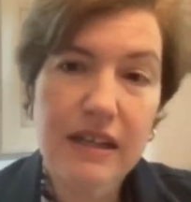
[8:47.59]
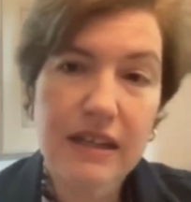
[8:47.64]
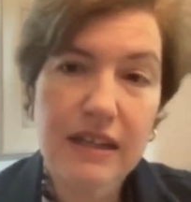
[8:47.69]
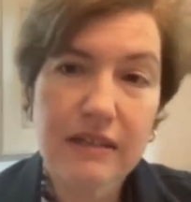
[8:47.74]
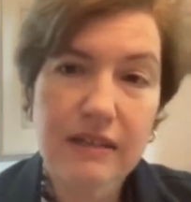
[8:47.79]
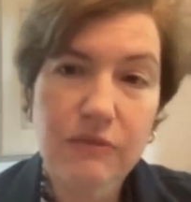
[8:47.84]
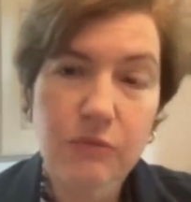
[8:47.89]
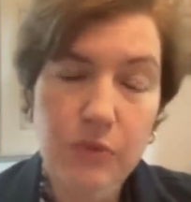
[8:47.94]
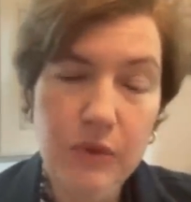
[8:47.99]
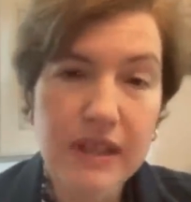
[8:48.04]

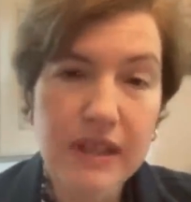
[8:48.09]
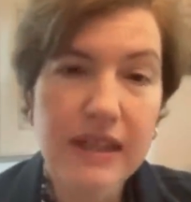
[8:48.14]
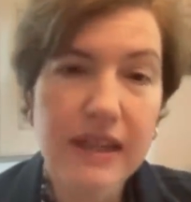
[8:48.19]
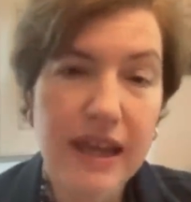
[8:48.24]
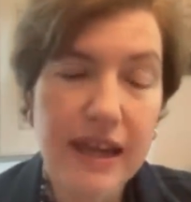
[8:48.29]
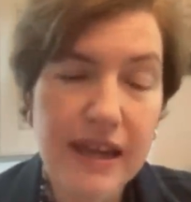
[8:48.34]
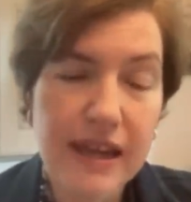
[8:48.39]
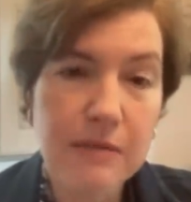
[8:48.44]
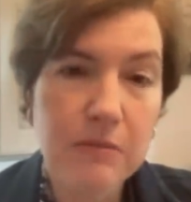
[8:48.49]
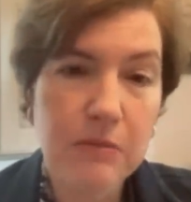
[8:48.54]
really
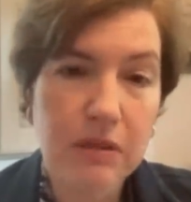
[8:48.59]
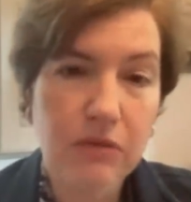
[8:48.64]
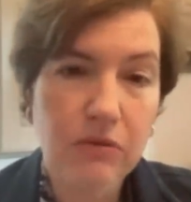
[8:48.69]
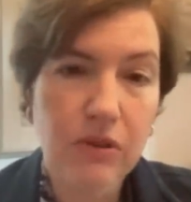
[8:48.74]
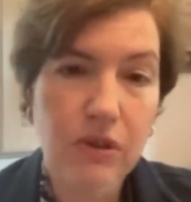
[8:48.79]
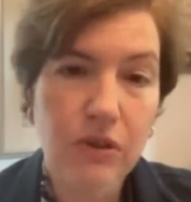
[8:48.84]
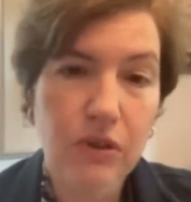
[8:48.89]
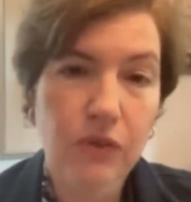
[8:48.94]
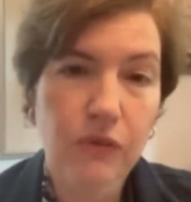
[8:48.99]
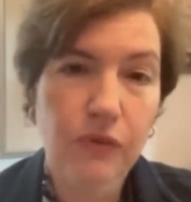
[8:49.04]
came
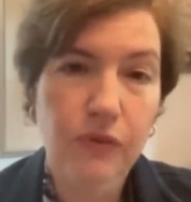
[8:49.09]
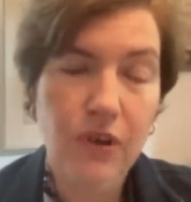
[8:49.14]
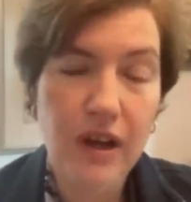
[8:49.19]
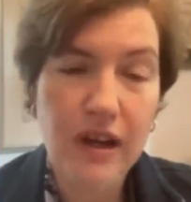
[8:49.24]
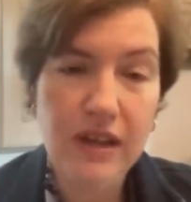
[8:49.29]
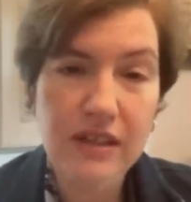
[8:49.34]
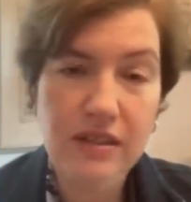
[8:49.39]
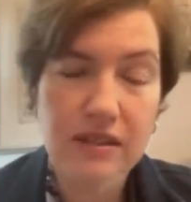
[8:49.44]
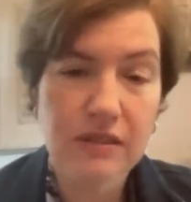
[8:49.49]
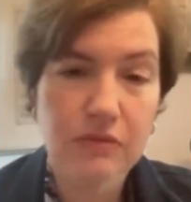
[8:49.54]
through for
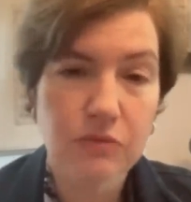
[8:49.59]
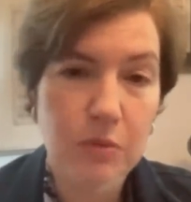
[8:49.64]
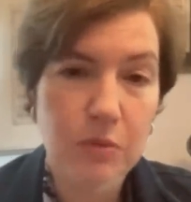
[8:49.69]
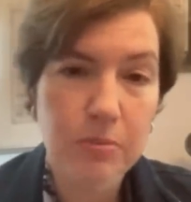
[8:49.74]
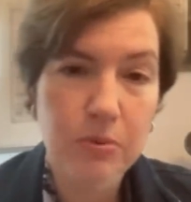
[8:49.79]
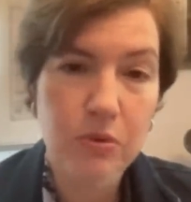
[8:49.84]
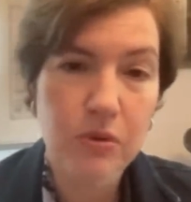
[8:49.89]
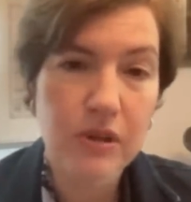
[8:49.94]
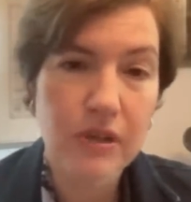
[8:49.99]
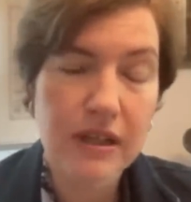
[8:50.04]
us in
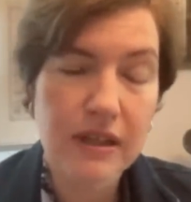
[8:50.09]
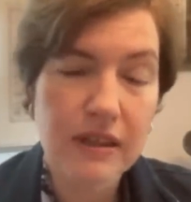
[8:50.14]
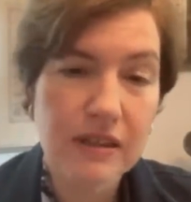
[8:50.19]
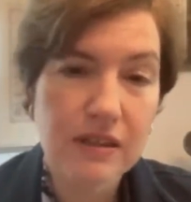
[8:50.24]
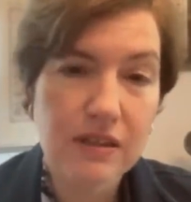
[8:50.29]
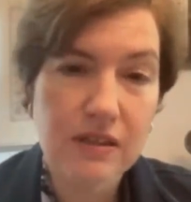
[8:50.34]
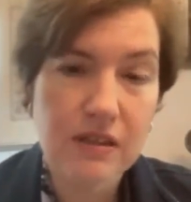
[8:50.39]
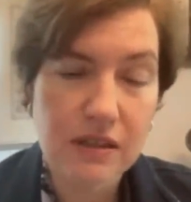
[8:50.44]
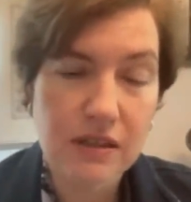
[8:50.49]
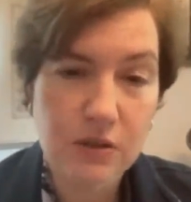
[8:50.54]
reporting
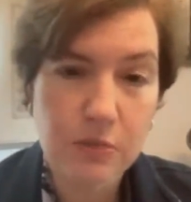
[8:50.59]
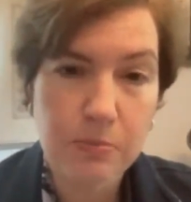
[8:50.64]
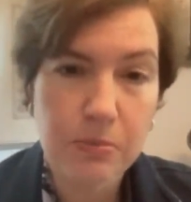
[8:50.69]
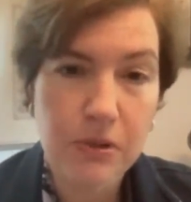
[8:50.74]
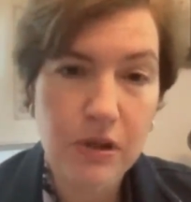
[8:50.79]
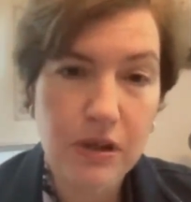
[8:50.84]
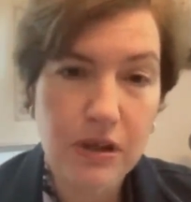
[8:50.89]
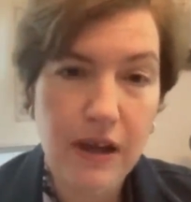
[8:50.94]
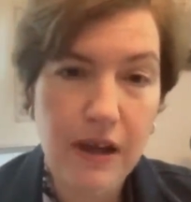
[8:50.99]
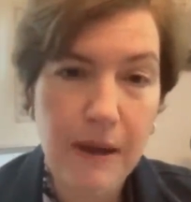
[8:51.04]
this
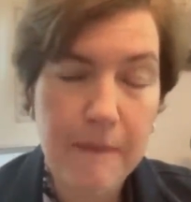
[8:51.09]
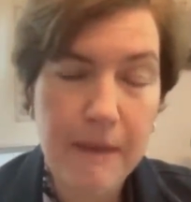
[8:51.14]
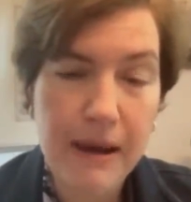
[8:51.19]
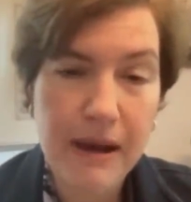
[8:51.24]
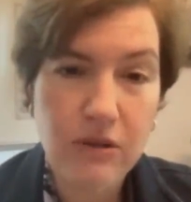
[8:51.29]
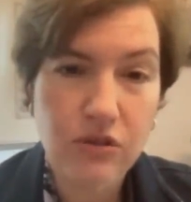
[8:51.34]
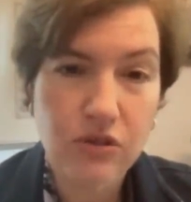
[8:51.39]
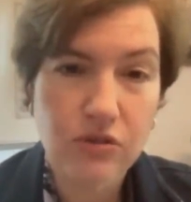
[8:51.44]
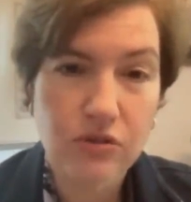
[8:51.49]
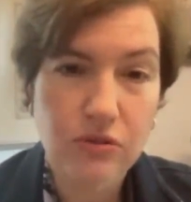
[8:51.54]
book
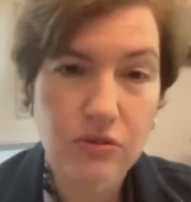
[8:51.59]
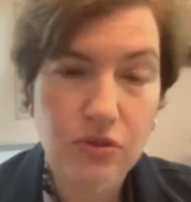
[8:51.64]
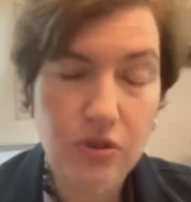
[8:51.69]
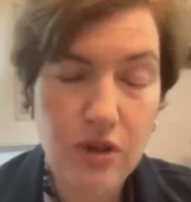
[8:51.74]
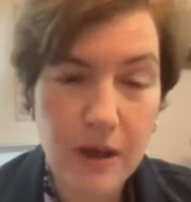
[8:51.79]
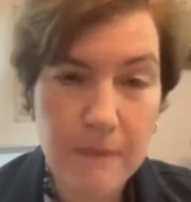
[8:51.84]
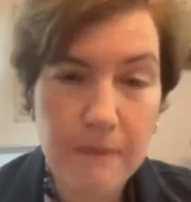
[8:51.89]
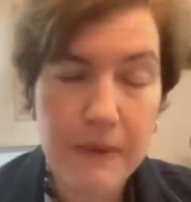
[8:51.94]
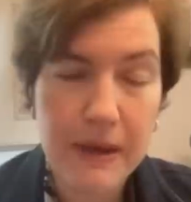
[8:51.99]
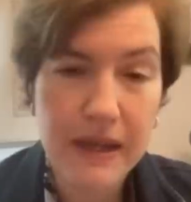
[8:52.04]
about
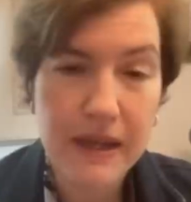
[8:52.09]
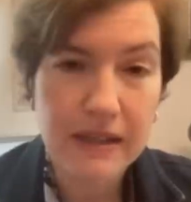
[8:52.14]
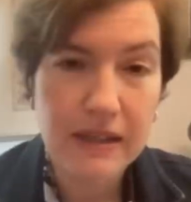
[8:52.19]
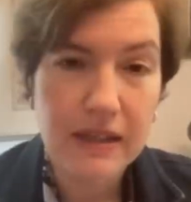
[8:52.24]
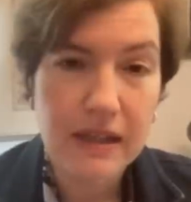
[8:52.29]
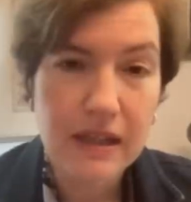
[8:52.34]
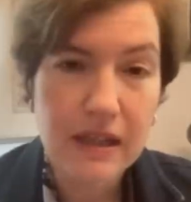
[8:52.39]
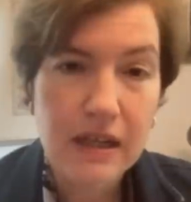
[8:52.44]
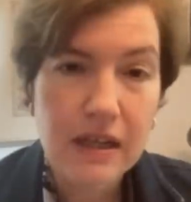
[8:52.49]
Trump and